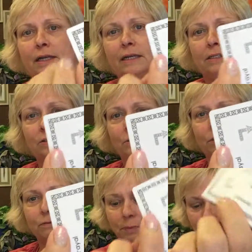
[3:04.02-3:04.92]
in any
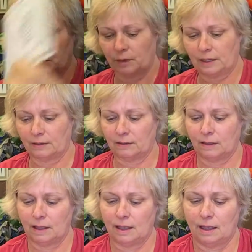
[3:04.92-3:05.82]
sort of betrayal.
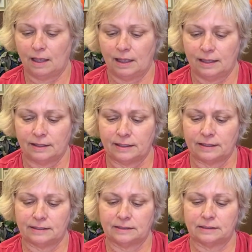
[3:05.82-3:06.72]

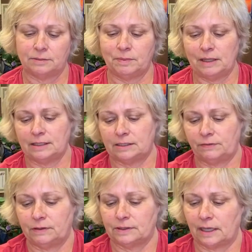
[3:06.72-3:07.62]
To me, this
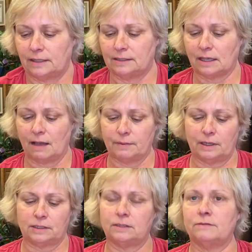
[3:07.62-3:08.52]

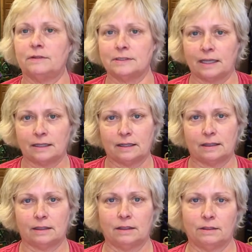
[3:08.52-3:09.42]
combination feels like
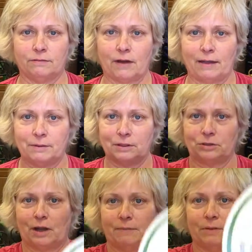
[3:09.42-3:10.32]
the vibe of the
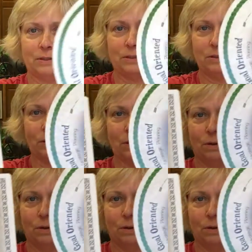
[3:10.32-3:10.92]
tribe this